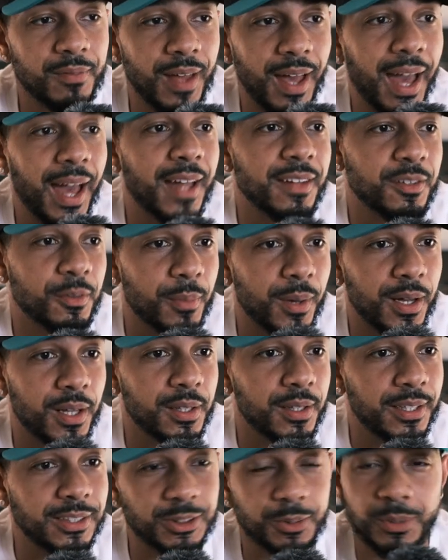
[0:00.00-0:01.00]
add to my
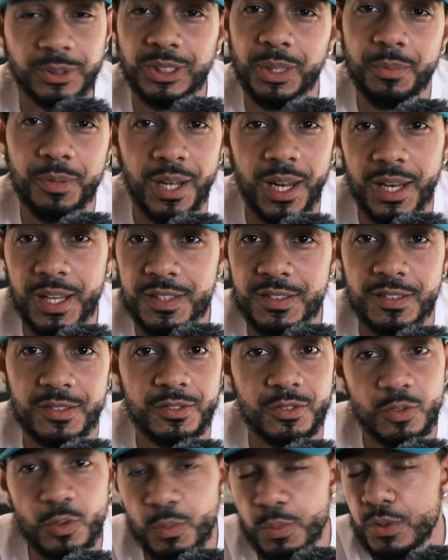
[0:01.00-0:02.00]
collection, but something that isn't
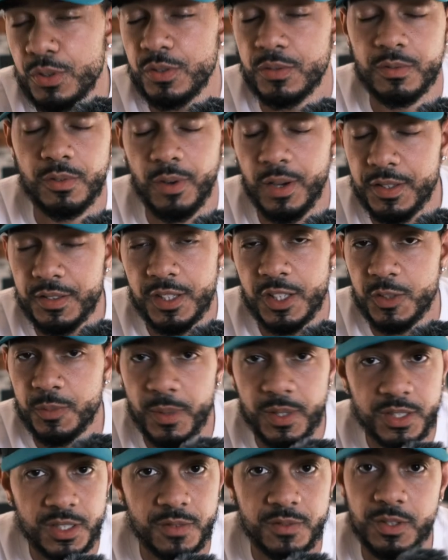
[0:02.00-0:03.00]
super crazy
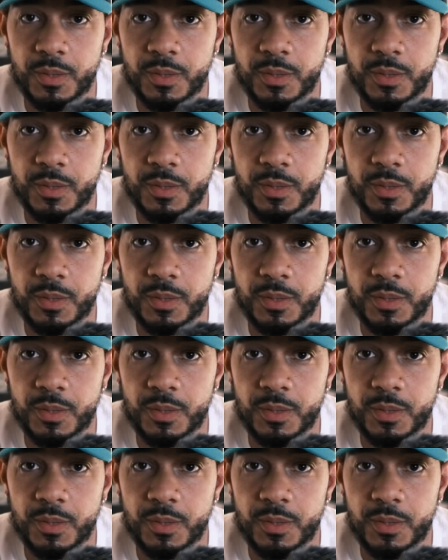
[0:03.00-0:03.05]
expensive,